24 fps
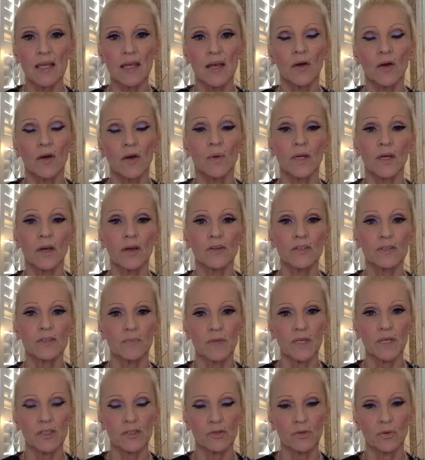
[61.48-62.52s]
we're going to
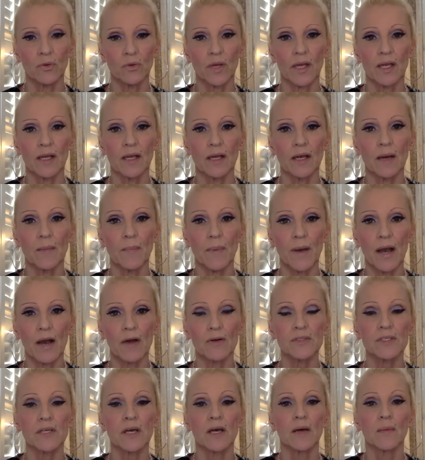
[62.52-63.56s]
be talking
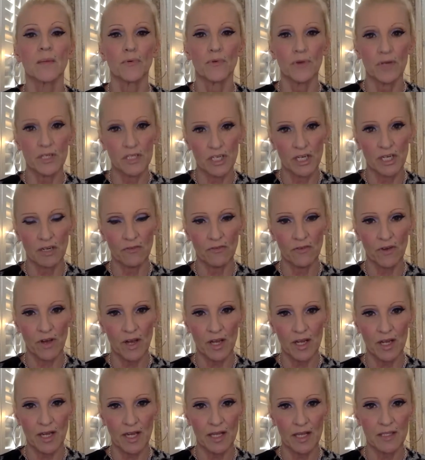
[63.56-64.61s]
about bridging
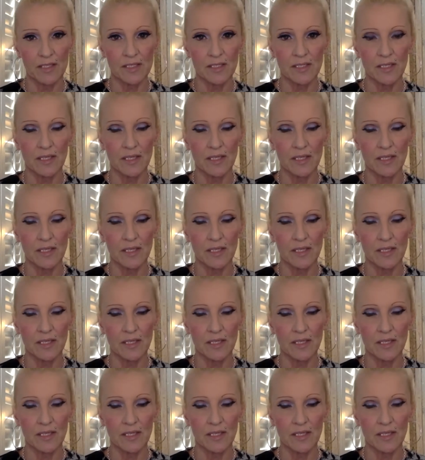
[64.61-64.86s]
finance.